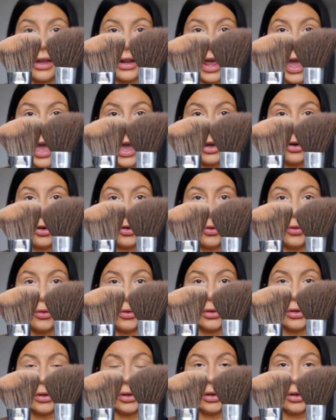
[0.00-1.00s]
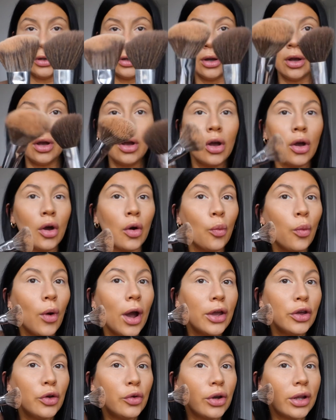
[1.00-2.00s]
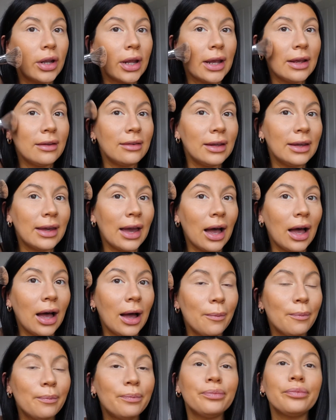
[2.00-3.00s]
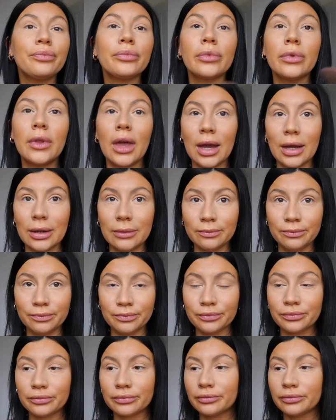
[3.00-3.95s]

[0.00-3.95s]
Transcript: an angle where you can easily get up, then